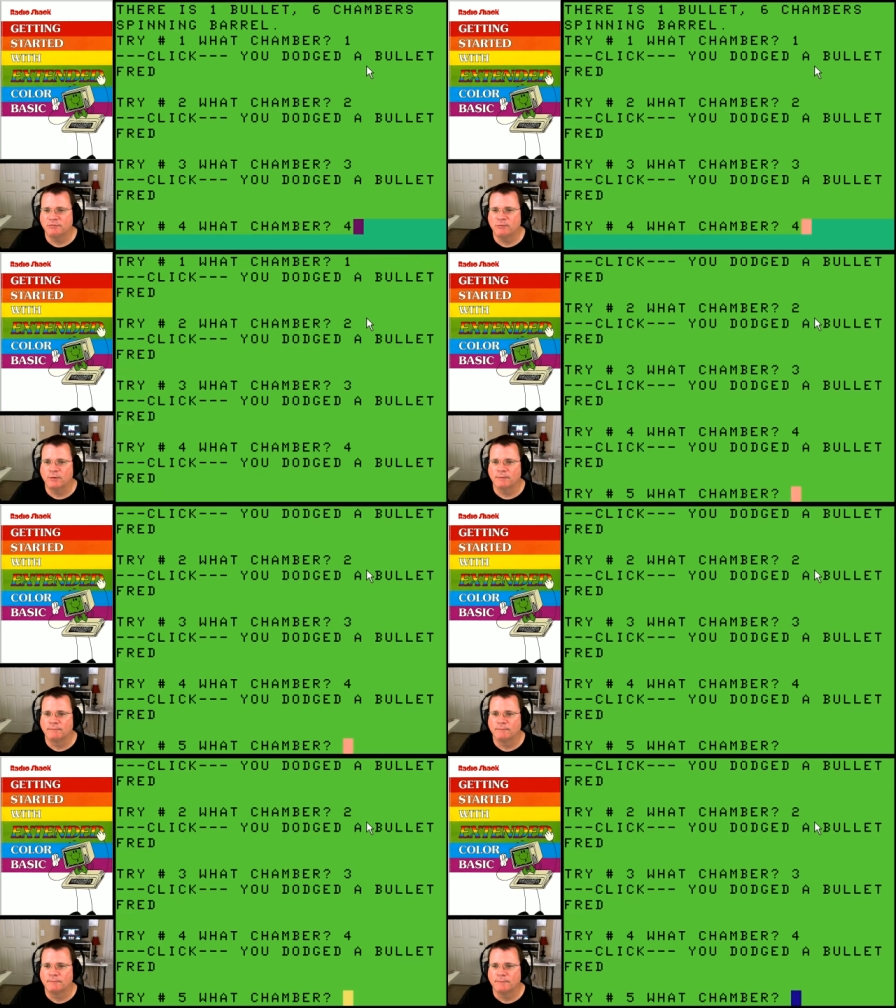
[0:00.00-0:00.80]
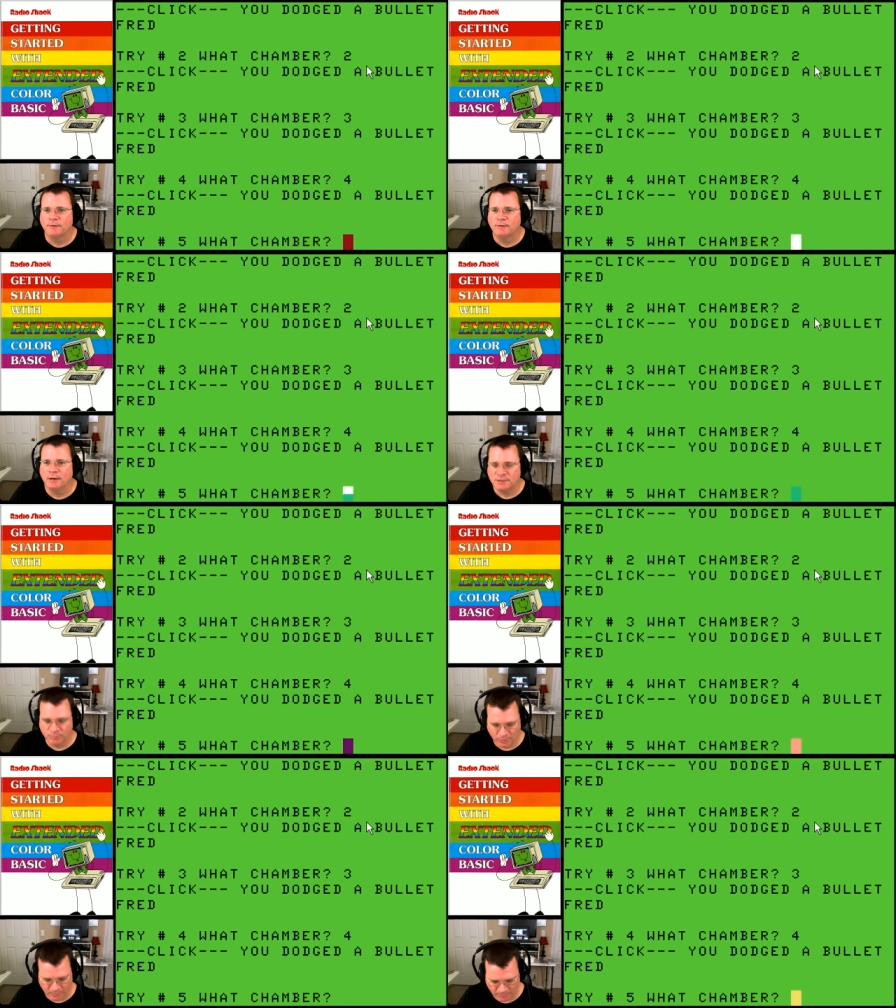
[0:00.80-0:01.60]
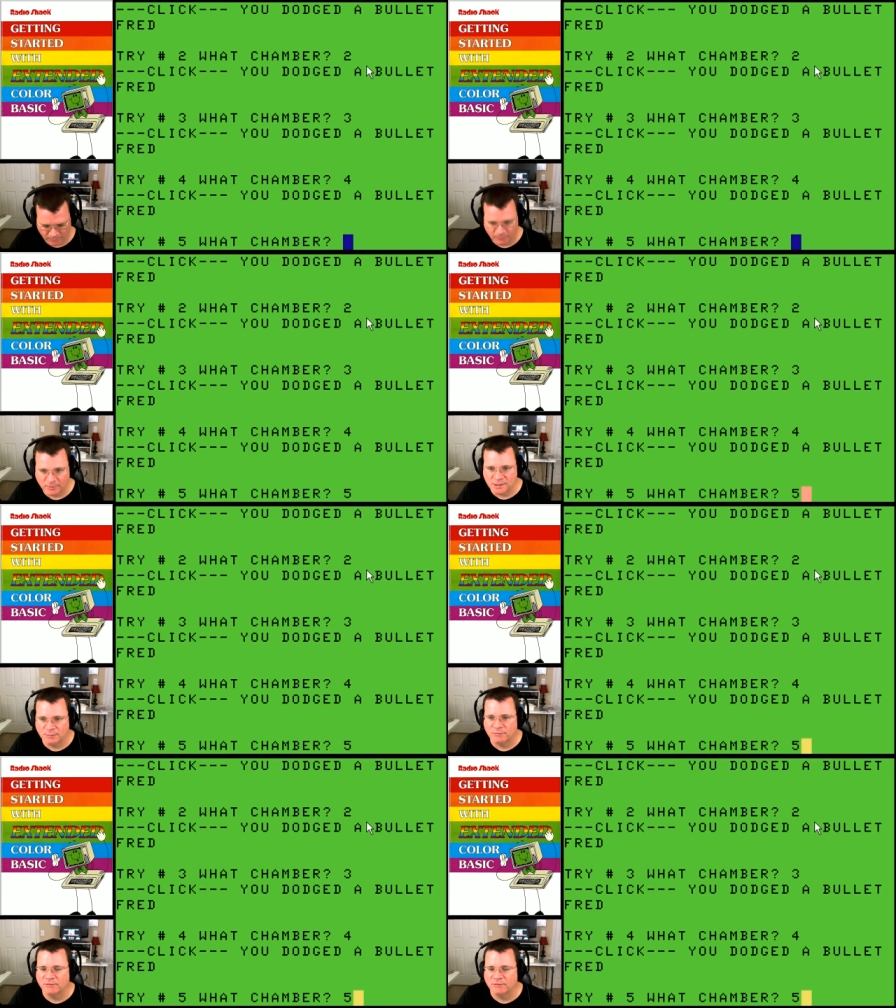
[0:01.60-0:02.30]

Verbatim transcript: Four. You dodged a bullet. What chamber?